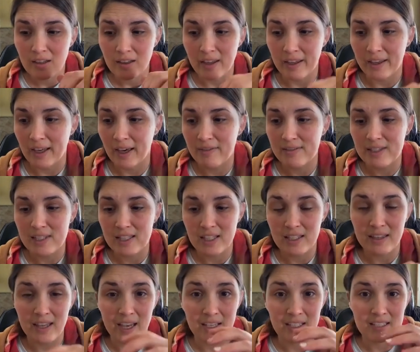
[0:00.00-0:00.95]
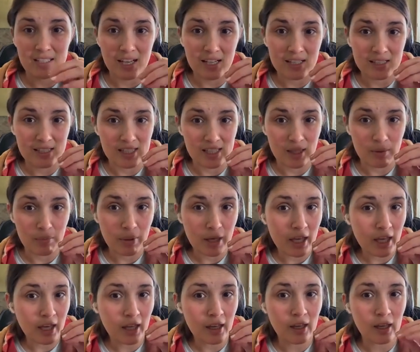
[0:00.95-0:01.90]
Like I've seen like dusty
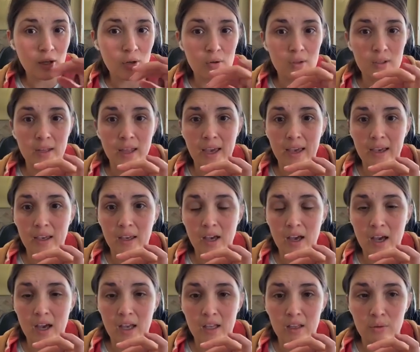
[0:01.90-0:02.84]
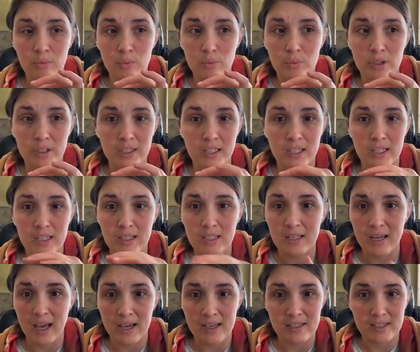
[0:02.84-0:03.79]
pink or like a really
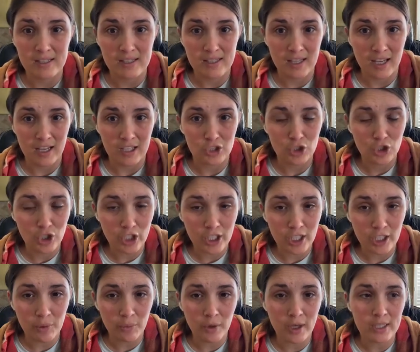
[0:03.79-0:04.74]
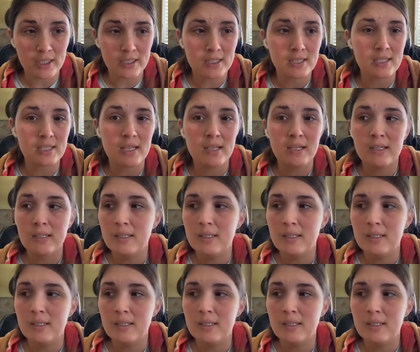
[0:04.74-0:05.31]
nice sage green ones.